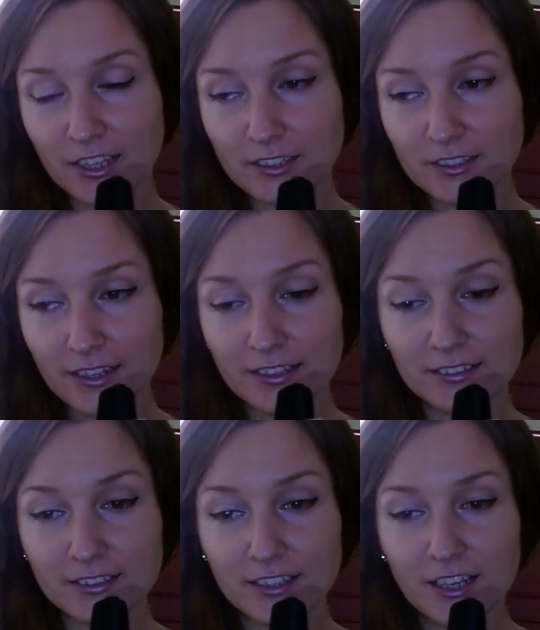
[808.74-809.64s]

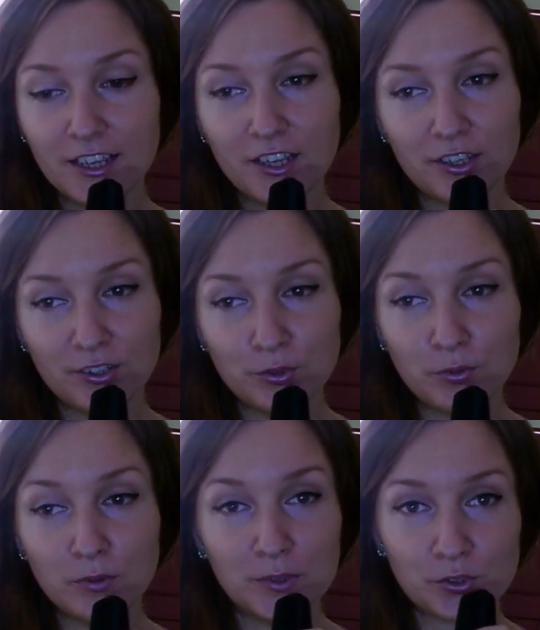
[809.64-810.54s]
and you
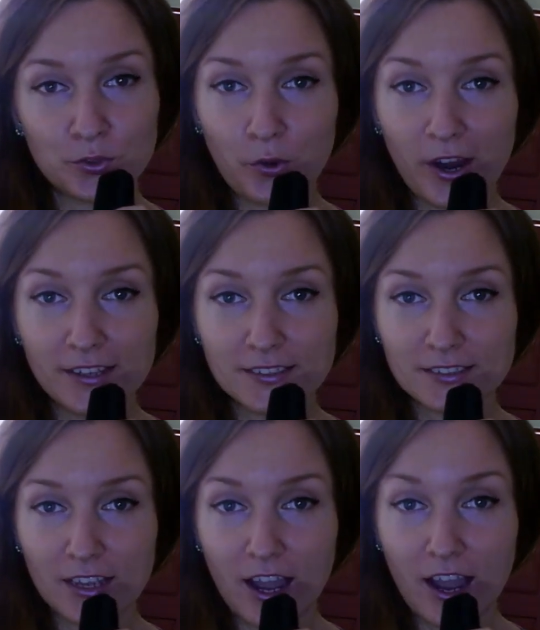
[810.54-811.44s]
will be surprised
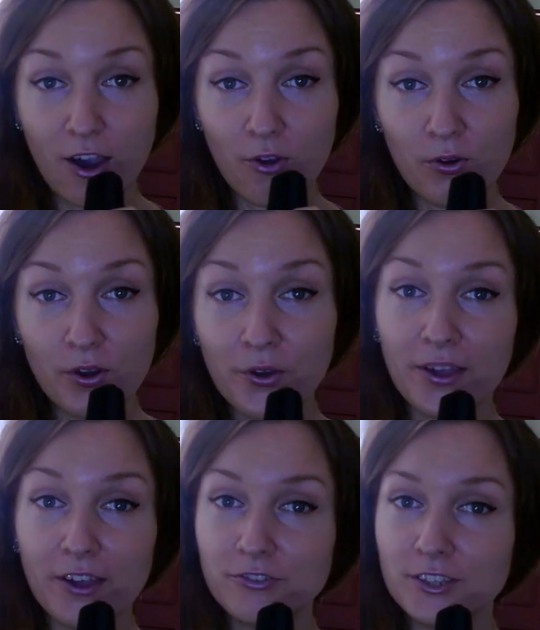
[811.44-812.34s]
how low
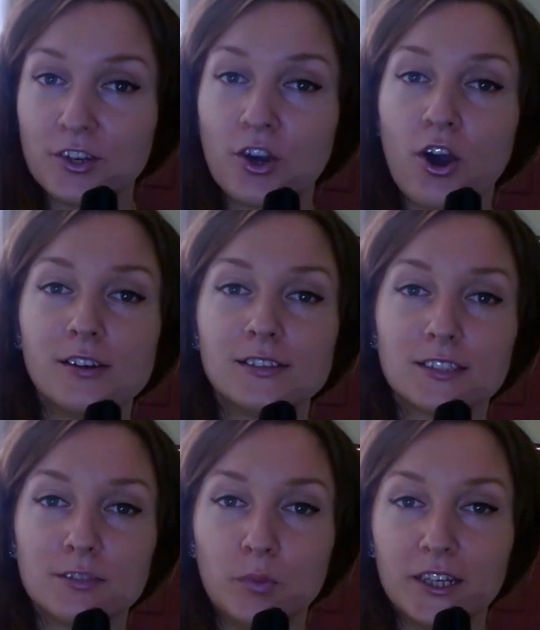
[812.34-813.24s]
everything
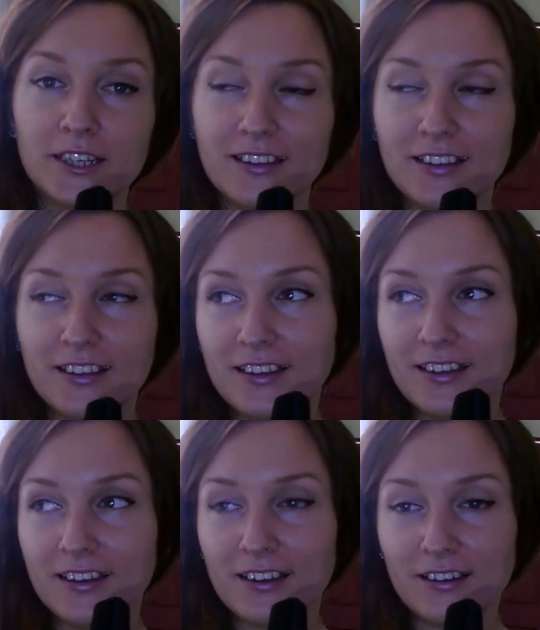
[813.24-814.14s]
costs. But
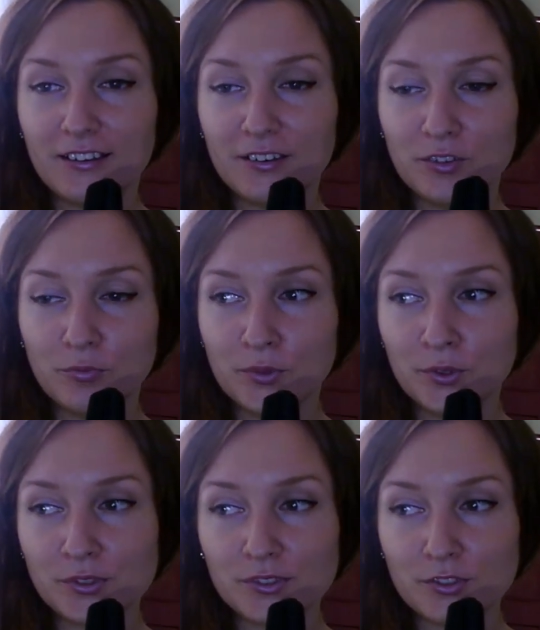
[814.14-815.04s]

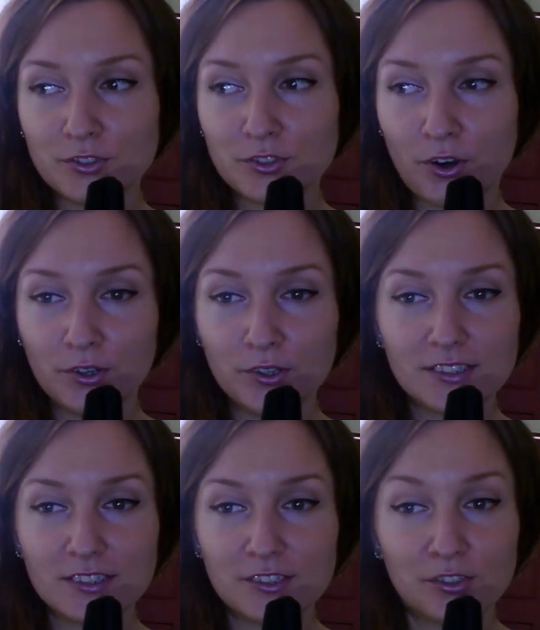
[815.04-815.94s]
most
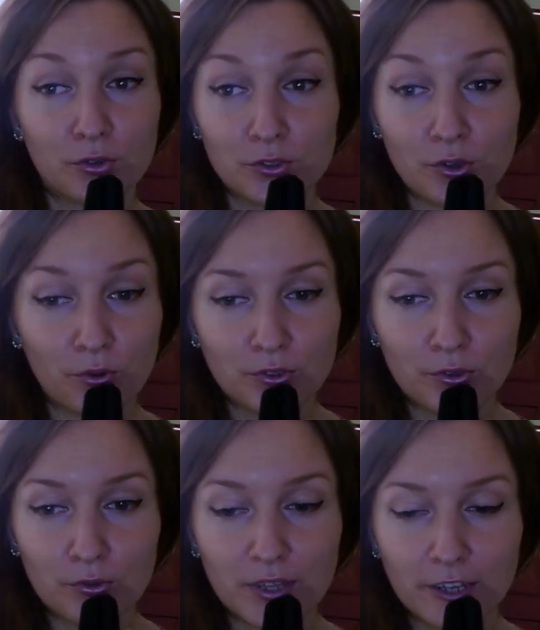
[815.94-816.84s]
tourists don't
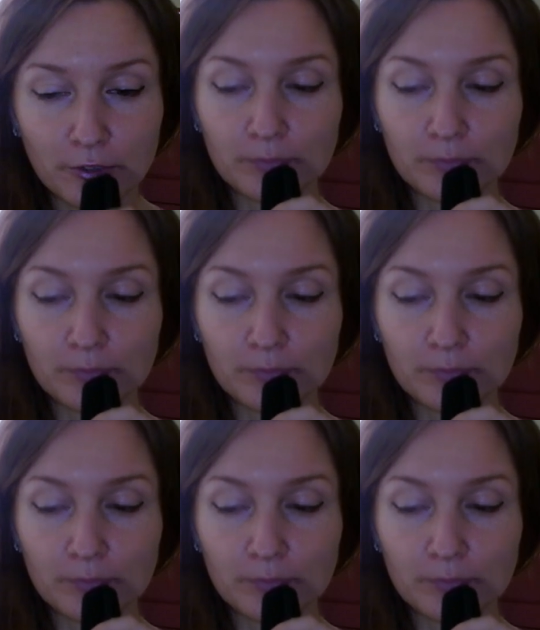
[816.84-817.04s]
know that,